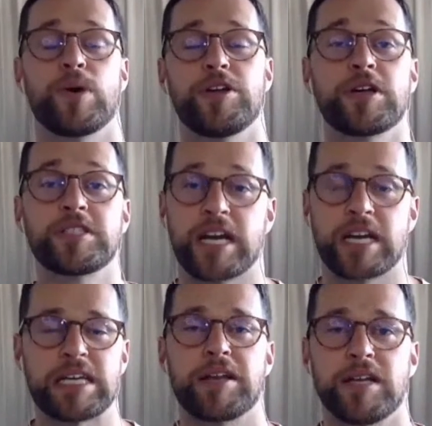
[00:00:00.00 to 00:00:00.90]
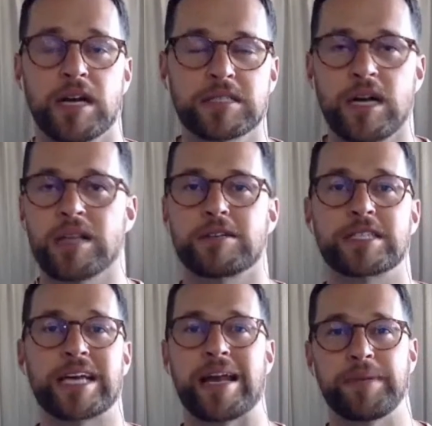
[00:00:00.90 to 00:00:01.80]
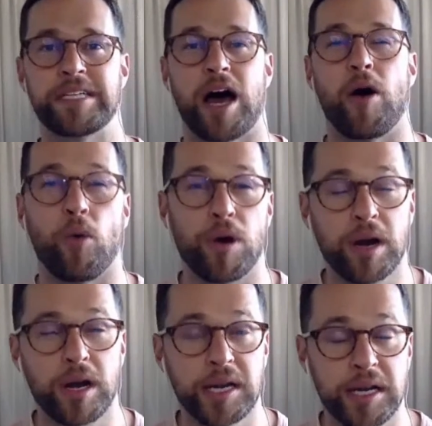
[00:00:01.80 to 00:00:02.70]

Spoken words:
you can check us out at youngscholarsacademy.org.